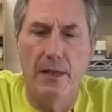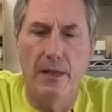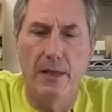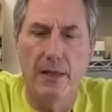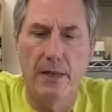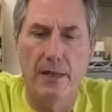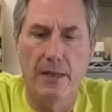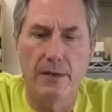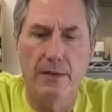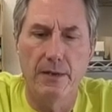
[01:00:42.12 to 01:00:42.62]

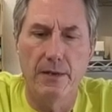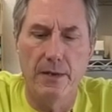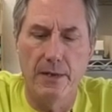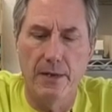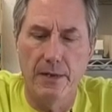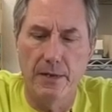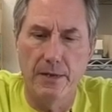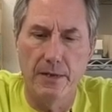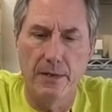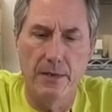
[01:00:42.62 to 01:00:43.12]
And
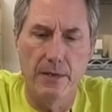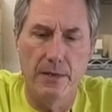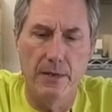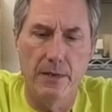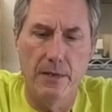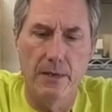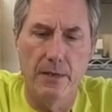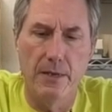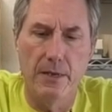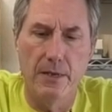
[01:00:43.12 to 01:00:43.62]
uh,
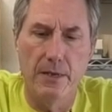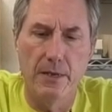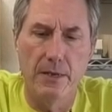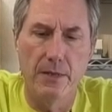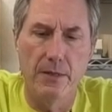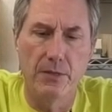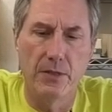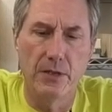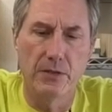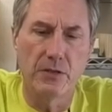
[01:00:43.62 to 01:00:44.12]

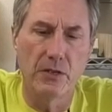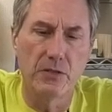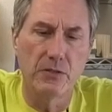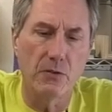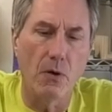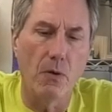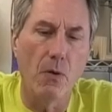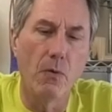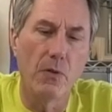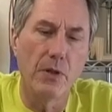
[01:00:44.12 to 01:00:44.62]
this is
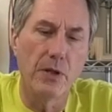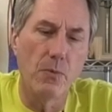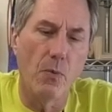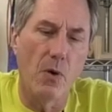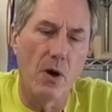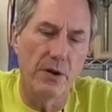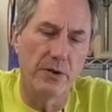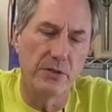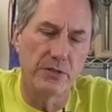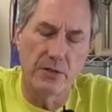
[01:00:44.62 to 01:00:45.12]
only
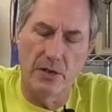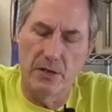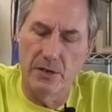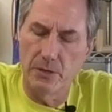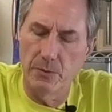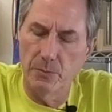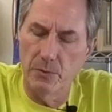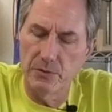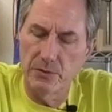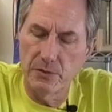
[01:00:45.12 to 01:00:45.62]
water
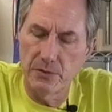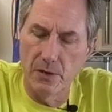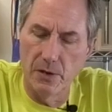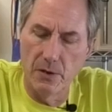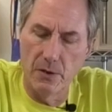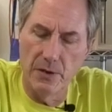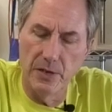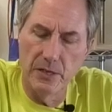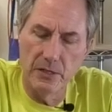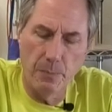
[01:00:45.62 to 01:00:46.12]
soluble.
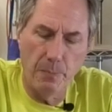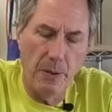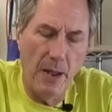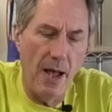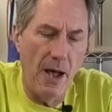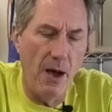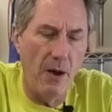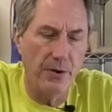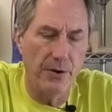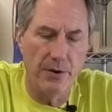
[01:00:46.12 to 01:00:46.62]
So it's
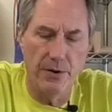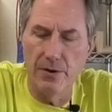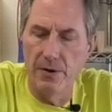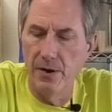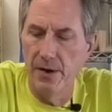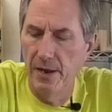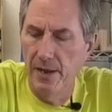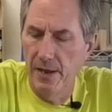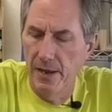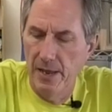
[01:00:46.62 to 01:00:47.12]

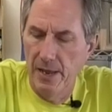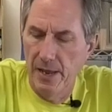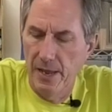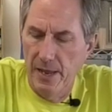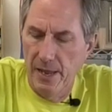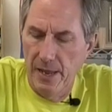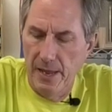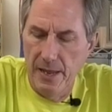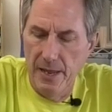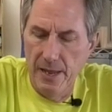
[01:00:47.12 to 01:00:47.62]
powder,
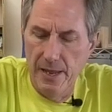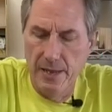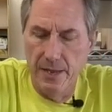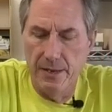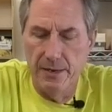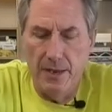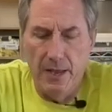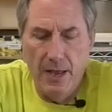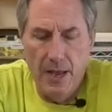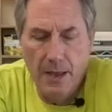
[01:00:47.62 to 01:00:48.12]

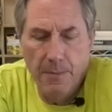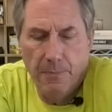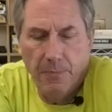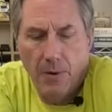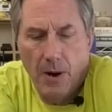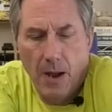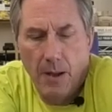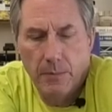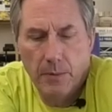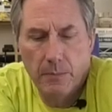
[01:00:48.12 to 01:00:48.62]
and I
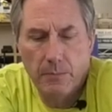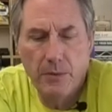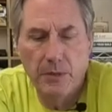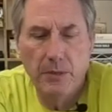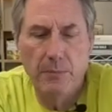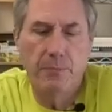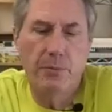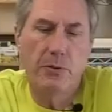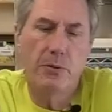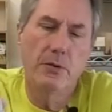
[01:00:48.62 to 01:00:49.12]
probably
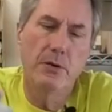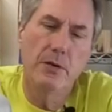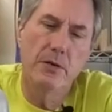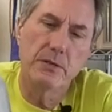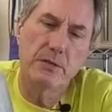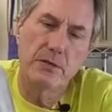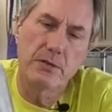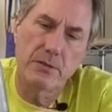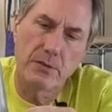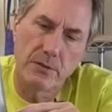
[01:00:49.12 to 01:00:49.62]

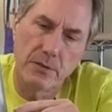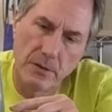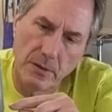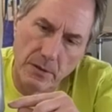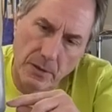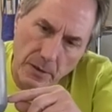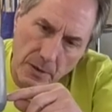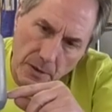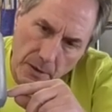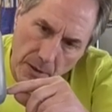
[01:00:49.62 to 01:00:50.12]
put,
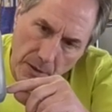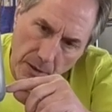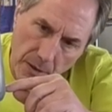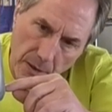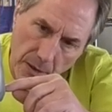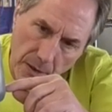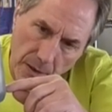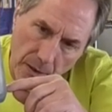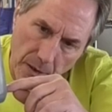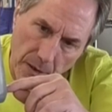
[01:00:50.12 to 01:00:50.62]

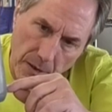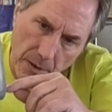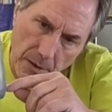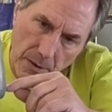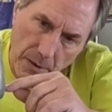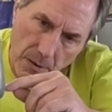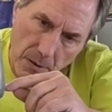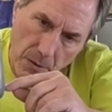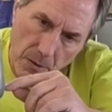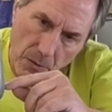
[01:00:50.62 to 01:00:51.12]

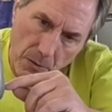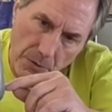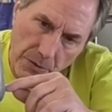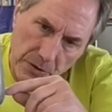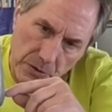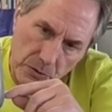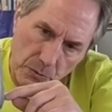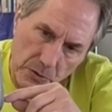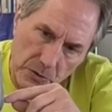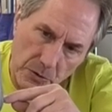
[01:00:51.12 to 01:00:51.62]
oh,
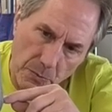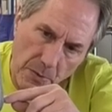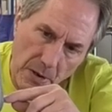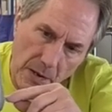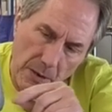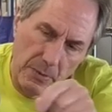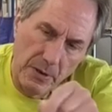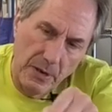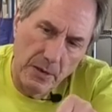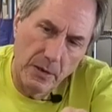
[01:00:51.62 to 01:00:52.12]
this was
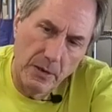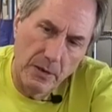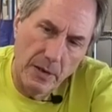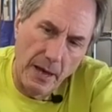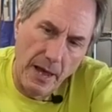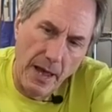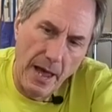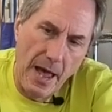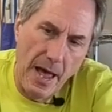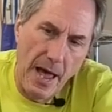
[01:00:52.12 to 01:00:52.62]
maybe a
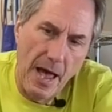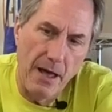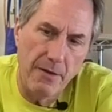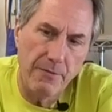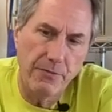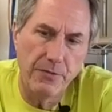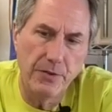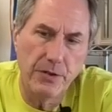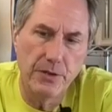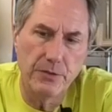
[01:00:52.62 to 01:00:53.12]

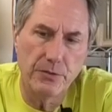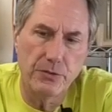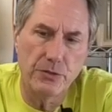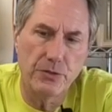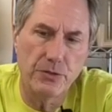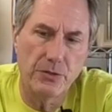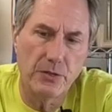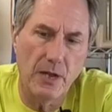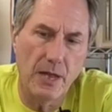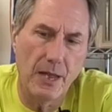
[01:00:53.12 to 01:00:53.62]
half
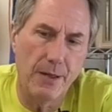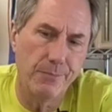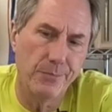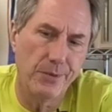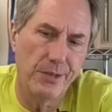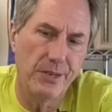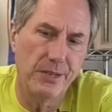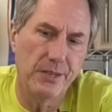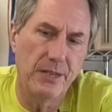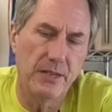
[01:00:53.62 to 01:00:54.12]
inch. I'm
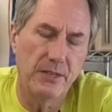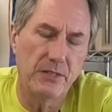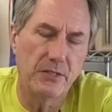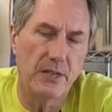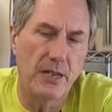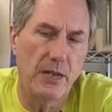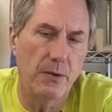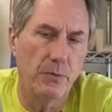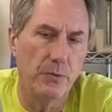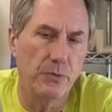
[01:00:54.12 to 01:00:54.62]
going to guess
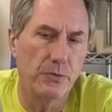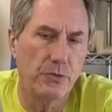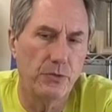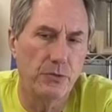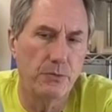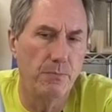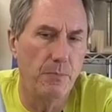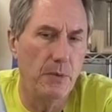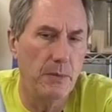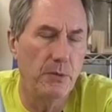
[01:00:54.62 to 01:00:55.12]
that
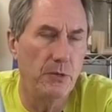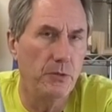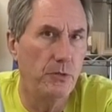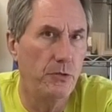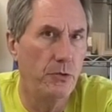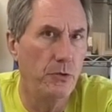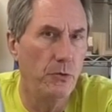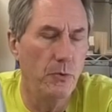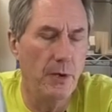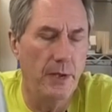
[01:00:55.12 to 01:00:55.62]
was maybe
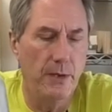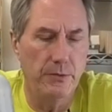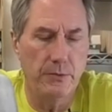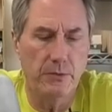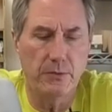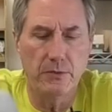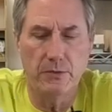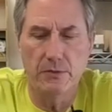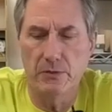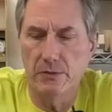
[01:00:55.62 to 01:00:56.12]
two
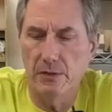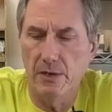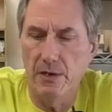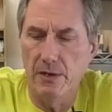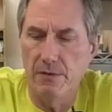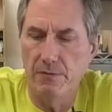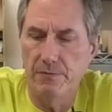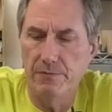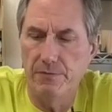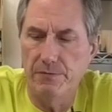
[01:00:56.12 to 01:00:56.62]
ounces
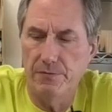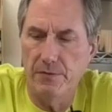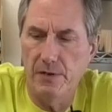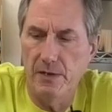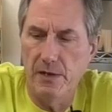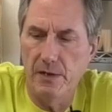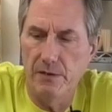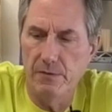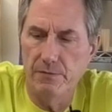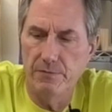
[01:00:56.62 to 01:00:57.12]
of,
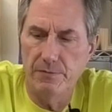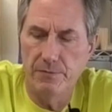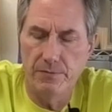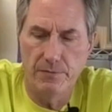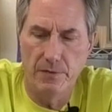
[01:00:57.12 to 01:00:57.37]
of